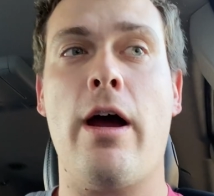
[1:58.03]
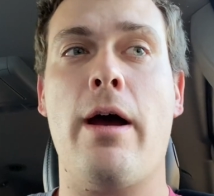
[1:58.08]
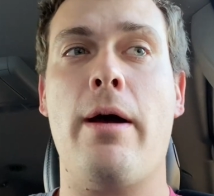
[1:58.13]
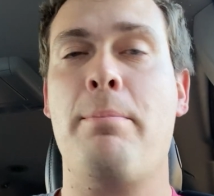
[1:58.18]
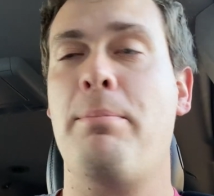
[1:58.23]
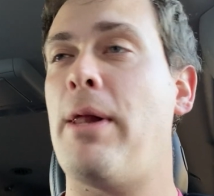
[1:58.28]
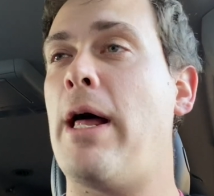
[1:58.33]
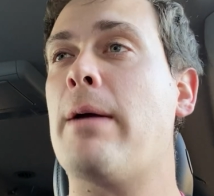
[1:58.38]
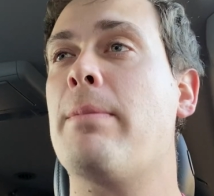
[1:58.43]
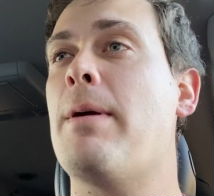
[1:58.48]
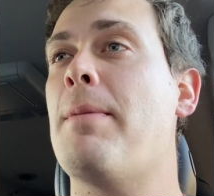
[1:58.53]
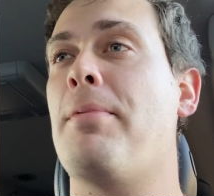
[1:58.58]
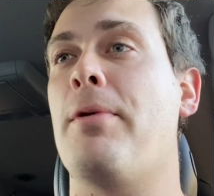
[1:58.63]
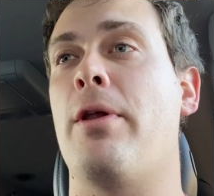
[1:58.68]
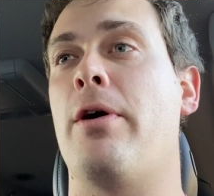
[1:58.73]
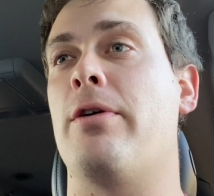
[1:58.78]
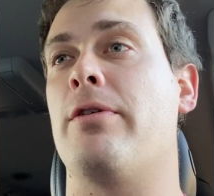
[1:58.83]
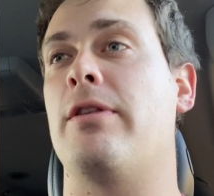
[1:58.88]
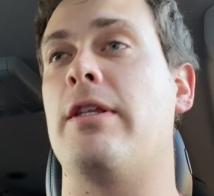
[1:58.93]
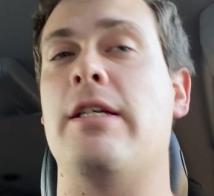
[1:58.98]
Black
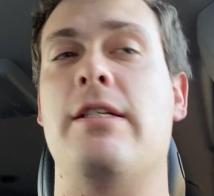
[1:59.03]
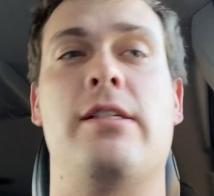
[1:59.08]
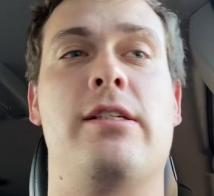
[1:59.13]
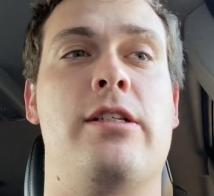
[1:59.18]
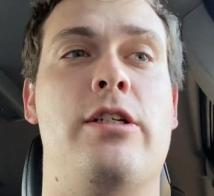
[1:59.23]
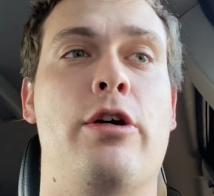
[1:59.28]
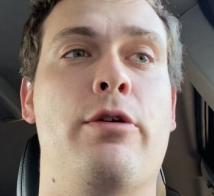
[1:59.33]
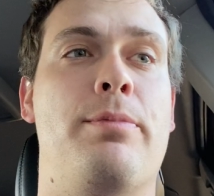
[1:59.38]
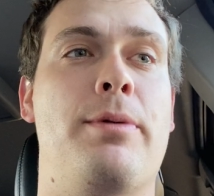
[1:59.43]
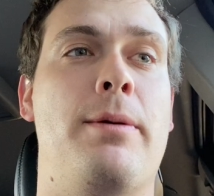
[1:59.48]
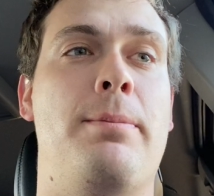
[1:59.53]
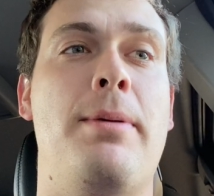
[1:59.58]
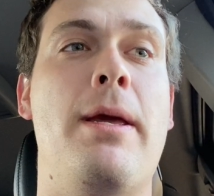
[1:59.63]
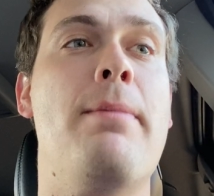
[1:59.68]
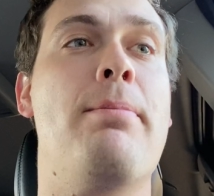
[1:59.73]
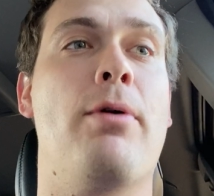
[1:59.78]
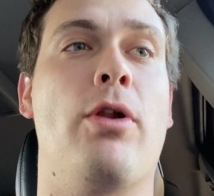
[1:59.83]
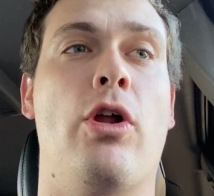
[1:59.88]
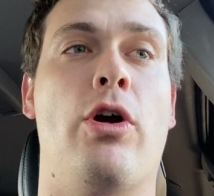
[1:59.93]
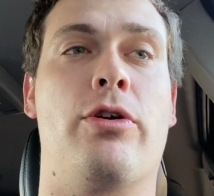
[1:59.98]
people aren't this stupid.
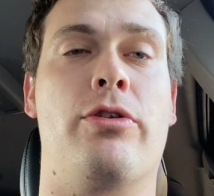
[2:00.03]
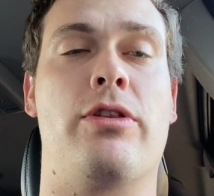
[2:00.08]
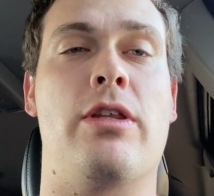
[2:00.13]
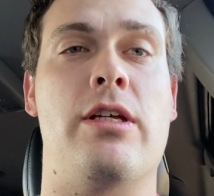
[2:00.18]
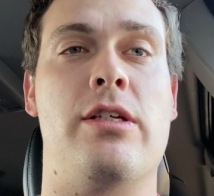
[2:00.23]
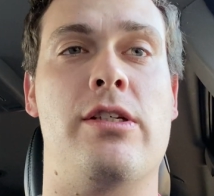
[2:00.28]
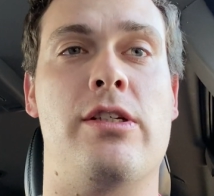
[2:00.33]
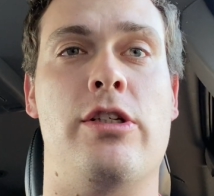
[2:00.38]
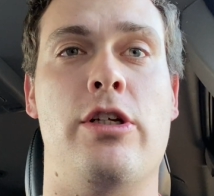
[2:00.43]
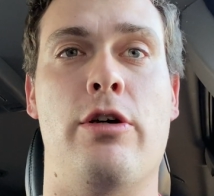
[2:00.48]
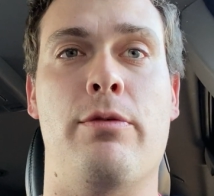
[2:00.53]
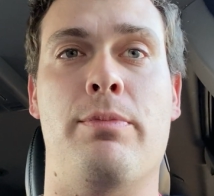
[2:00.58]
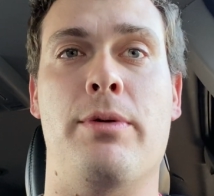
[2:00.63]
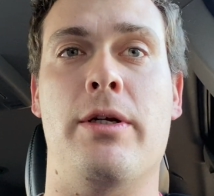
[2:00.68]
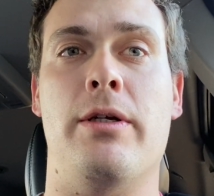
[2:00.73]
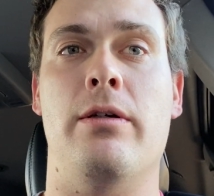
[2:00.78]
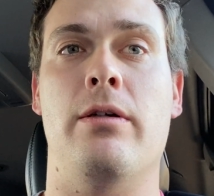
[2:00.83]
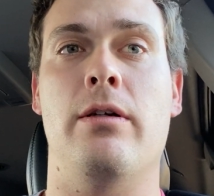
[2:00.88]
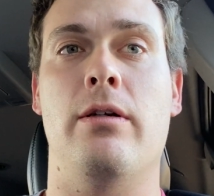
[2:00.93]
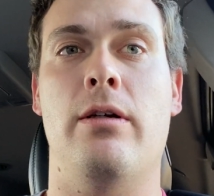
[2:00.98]
People aren't this
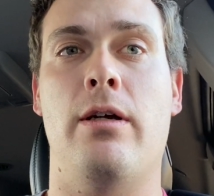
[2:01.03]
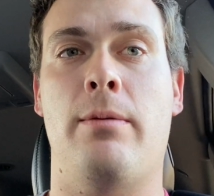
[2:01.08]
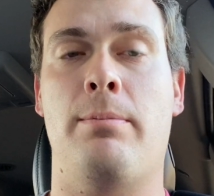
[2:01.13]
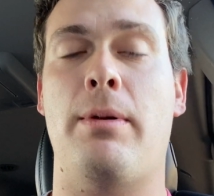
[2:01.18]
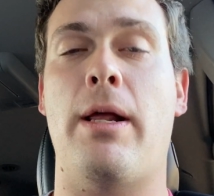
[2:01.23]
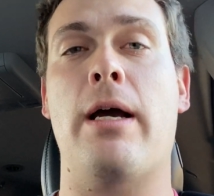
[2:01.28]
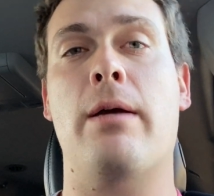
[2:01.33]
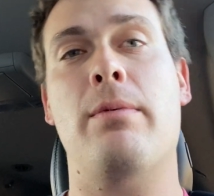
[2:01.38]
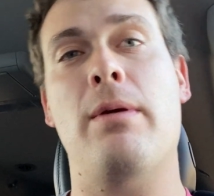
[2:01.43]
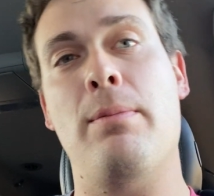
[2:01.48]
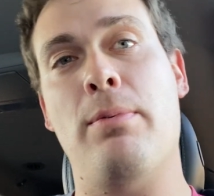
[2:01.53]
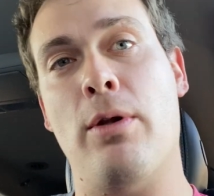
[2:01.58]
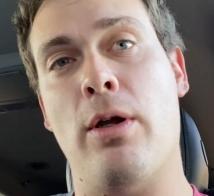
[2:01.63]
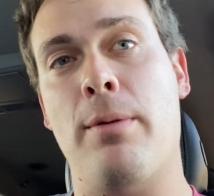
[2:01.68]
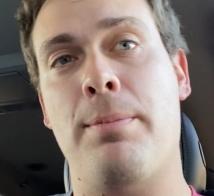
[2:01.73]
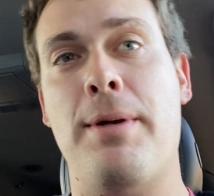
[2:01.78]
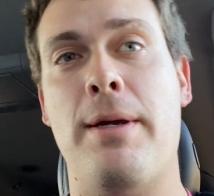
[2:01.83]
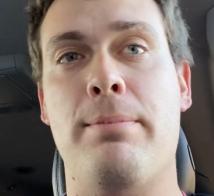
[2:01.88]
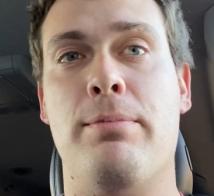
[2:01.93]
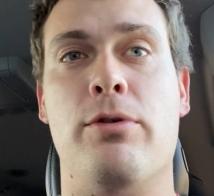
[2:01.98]
stupid. And black people
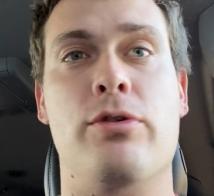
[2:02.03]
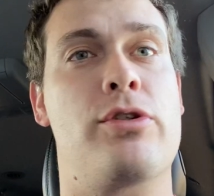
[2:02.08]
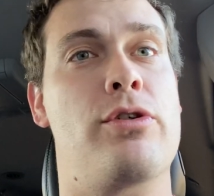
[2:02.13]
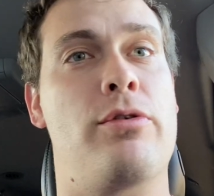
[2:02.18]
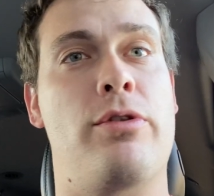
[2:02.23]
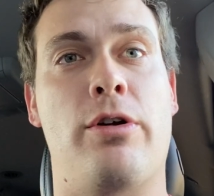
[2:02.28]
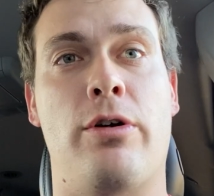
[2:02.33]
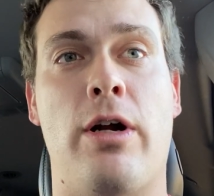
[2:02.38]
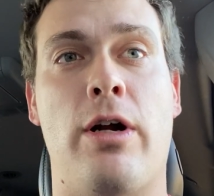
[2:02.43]
are people, so they're